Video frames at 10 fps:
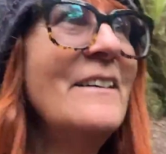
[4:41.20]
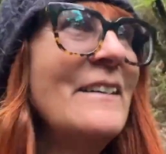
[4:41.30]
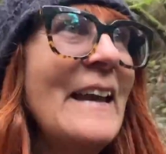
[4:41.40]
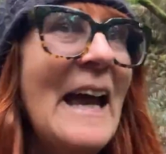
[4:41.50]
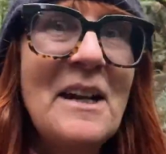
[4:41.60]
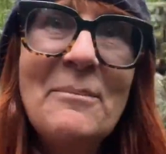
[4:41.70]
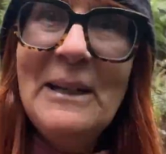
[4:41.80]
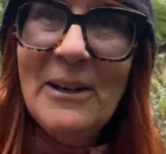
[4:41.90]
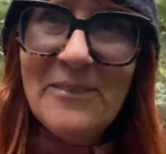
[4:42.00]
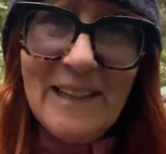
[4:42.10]

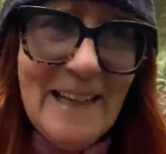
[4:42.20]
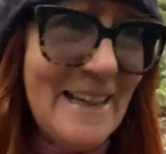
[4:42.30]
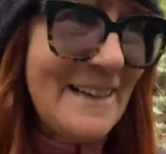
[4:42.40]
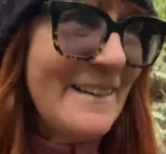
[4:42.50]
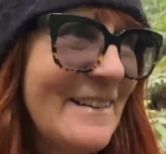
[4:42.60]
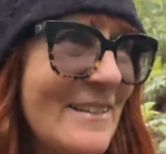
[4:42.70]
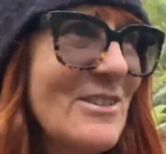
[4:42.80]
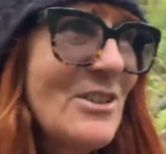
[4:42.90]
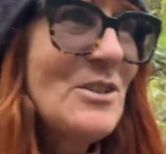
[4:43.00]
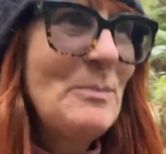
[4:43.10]
canopy overhead.
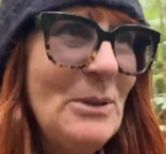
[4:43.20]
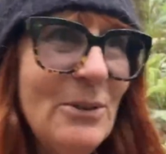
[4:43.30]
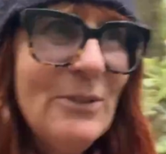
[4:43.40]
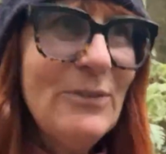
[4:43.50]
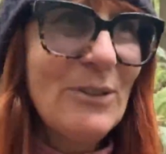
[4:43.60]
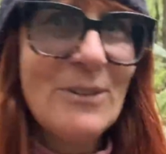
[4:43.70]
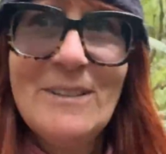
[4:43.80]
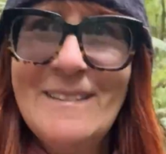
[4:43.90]
It's just beautiful.